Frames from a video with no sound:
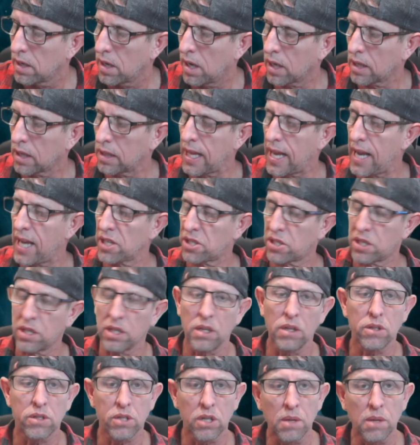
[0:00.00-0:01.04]
glass to
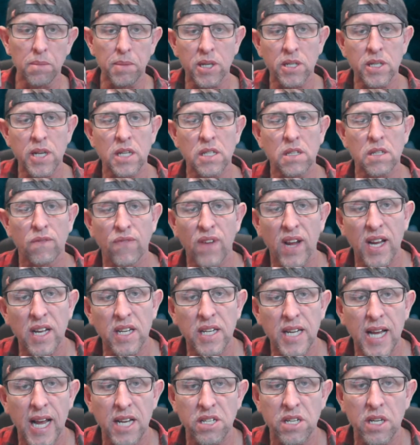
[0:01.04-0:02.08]
you too, because that's a
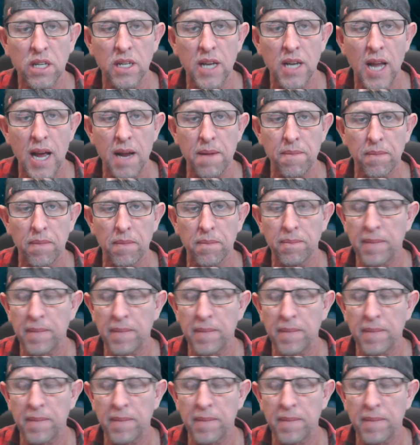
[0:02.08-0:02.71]
fantastic name.